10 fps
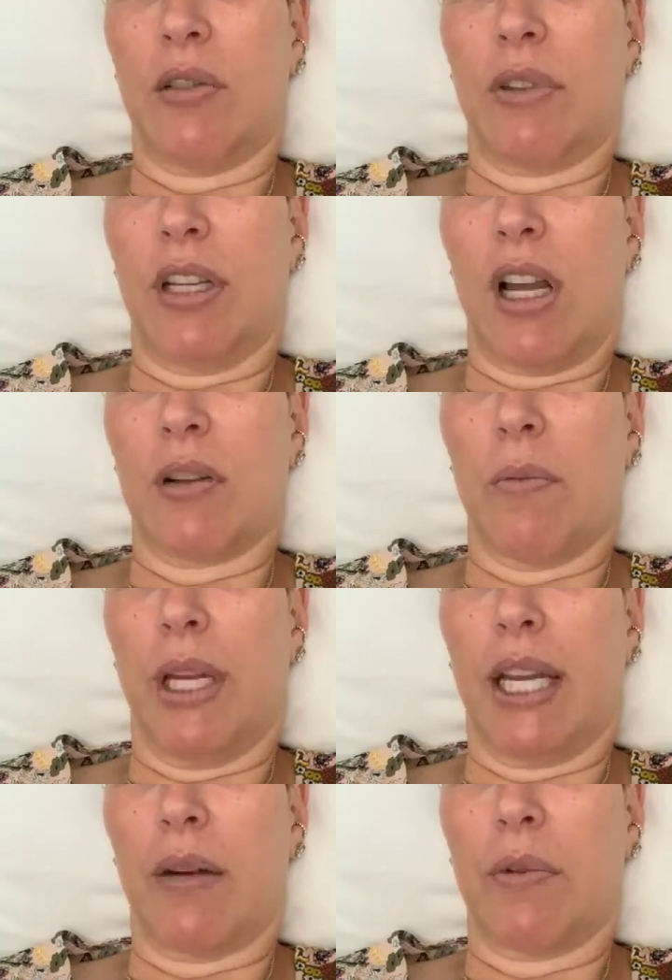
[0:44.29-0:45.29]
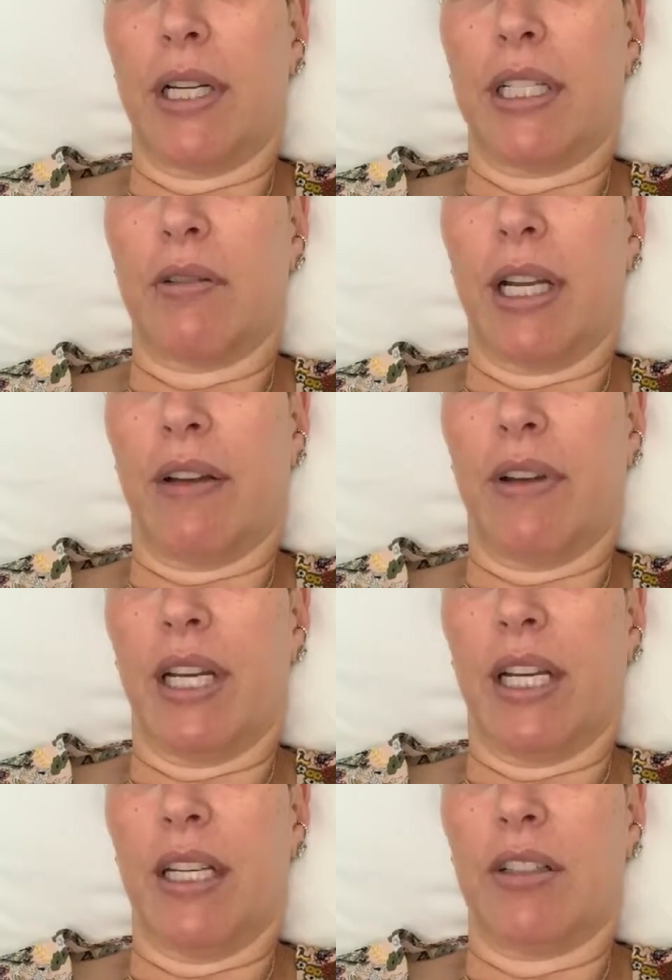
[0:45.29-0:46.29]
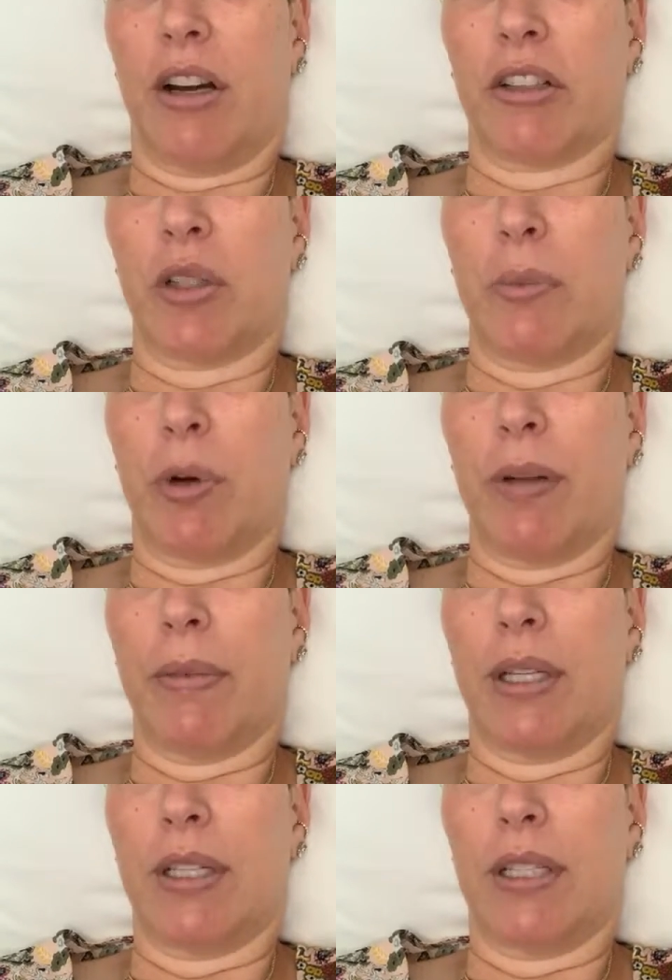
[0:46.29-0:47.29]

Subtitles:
over the long weekend where I don't have any doctor's appointments.